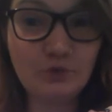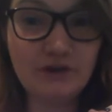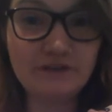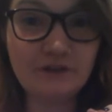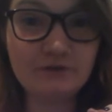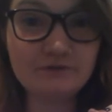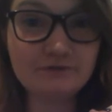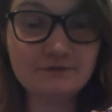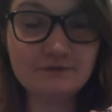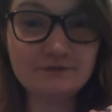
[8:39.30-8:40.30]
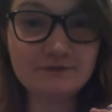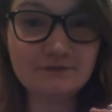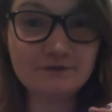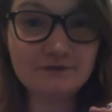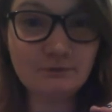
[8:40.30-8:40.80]
Point low.
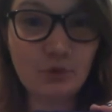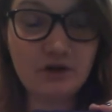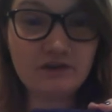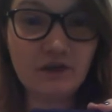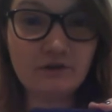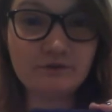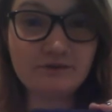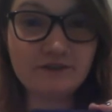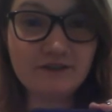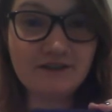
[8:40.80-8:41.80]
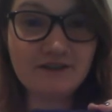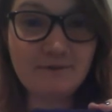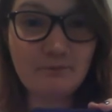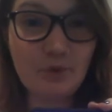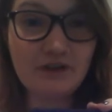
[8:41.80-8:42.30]
Point low.
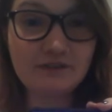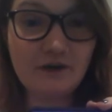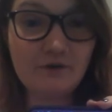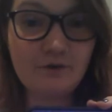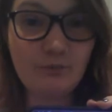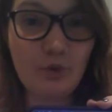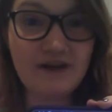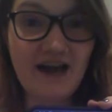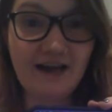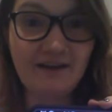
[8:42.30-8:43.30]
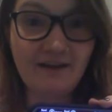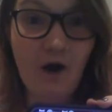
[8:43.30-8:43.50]
Point low. Point high.